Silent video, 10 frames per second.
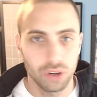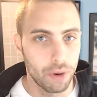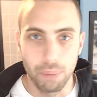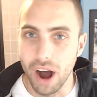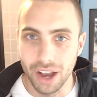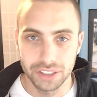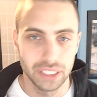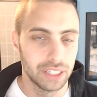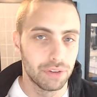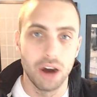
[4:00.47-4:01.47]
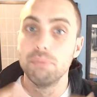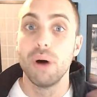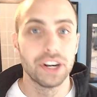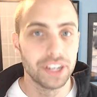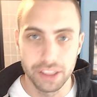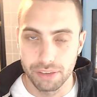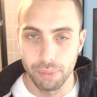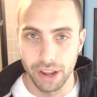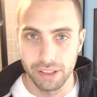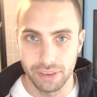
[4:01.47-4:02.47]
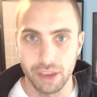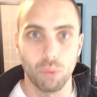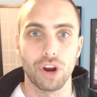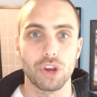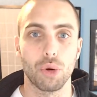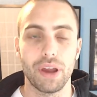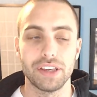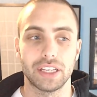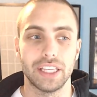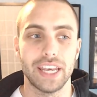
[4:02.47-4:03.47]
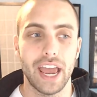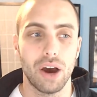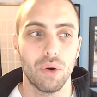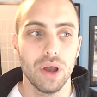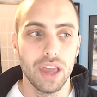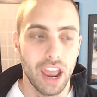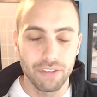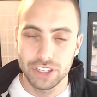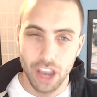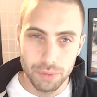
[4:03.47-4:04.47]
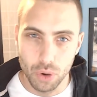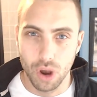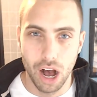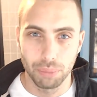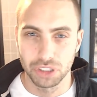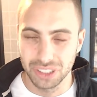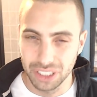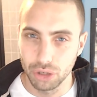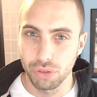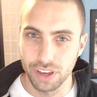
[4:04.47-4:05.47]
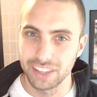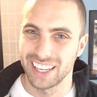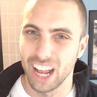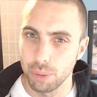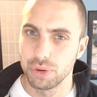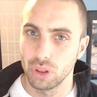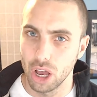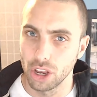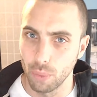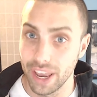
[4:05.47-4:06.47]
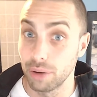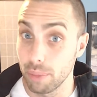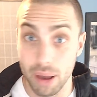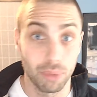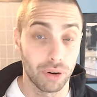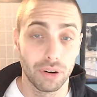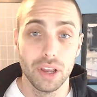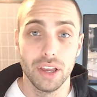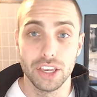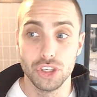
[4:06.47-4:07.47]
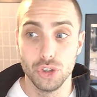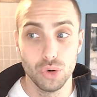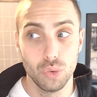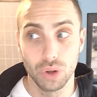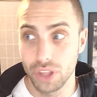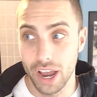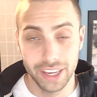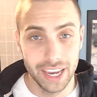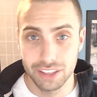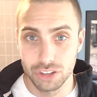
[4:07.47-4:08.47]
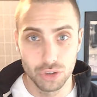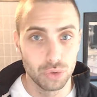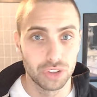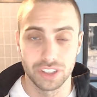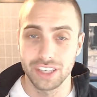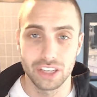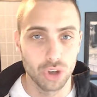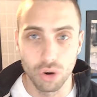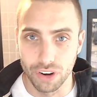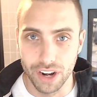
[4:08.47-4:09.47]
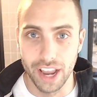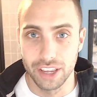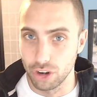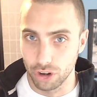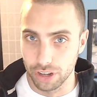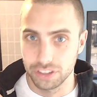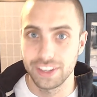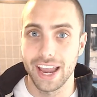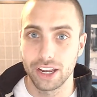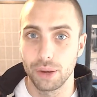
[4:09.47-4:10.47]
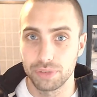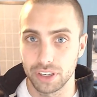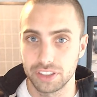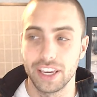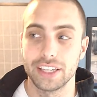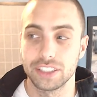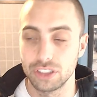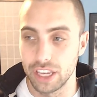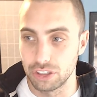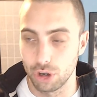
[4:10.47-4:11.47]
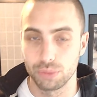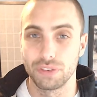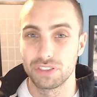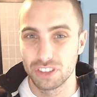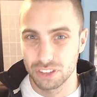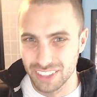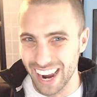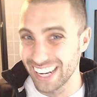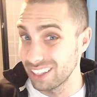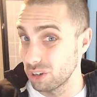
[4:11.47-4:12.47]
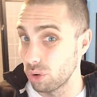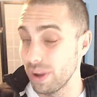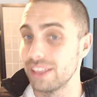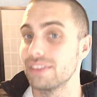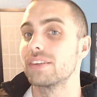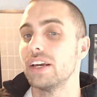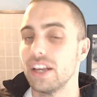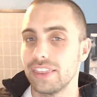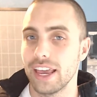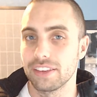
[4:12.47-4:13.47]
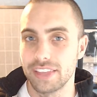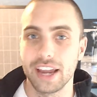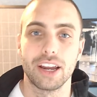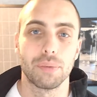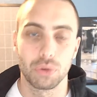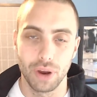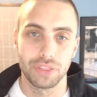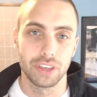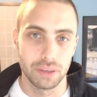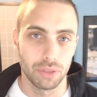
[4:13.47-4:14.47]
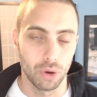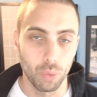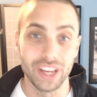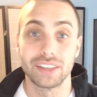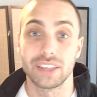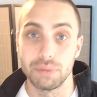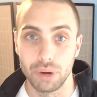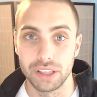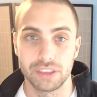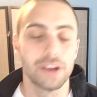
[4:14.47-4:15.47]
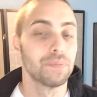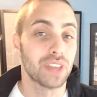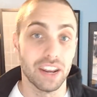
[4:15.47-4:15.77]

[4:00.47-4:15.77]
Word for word: sort of a positive abundance mindset where you're basically now every time you accomplish little things that help you along your way and remember you will not get to success overnight you're going to stack up success in, in terms of tiny little wins that stack up throughout the, the weeks and months